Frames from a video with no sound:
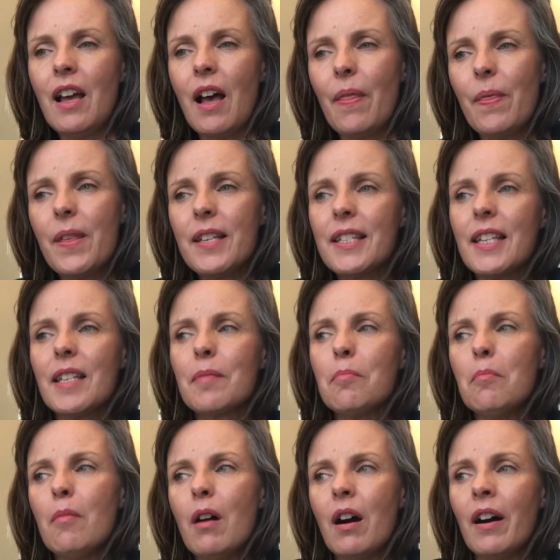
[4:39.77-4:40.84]
And this is
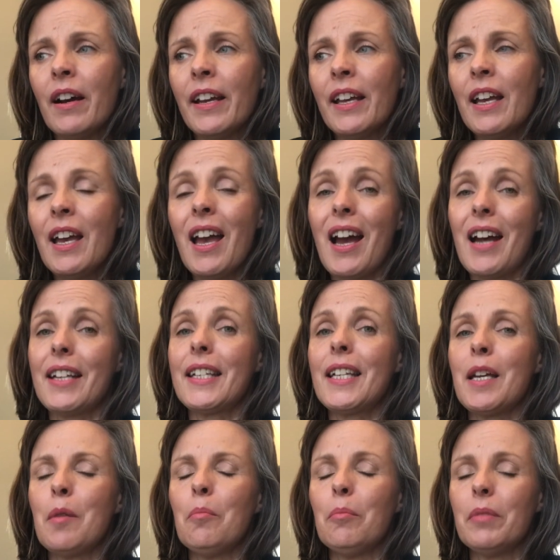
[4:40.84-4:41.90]
my
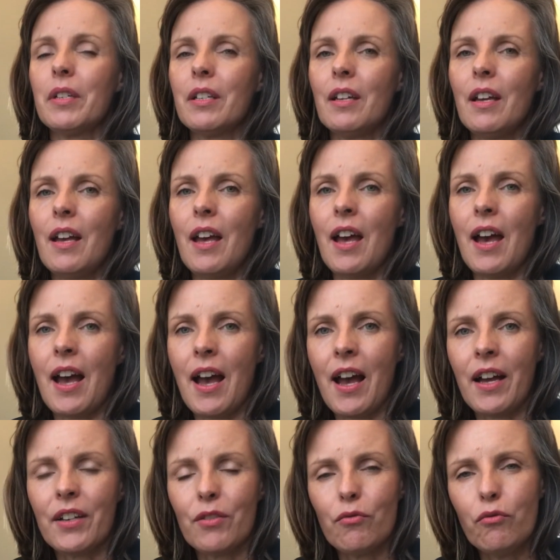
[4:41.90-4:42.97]
attempt
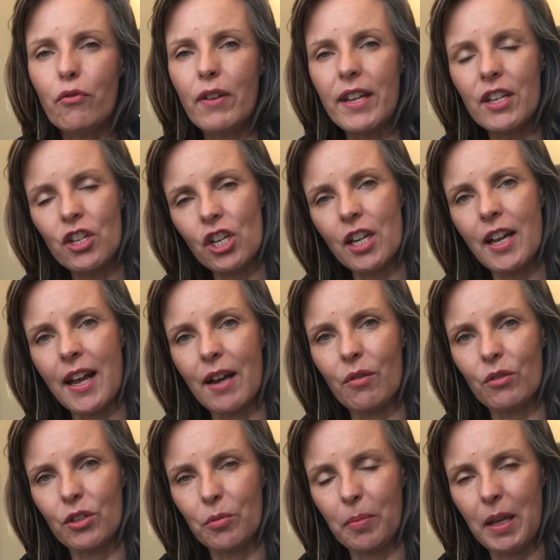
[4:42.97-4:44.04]
at reaching
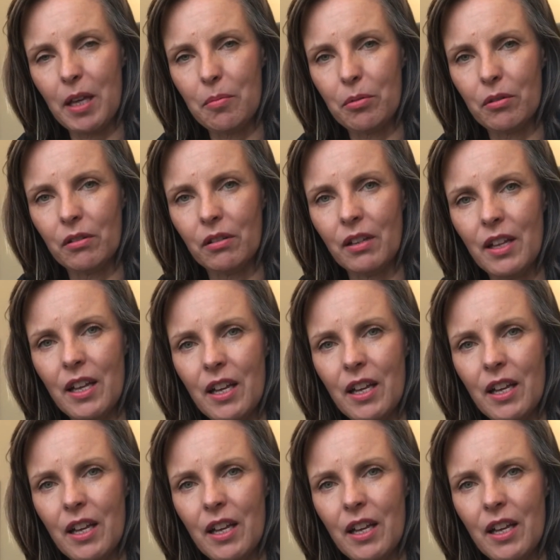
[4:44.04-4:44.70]
out to people.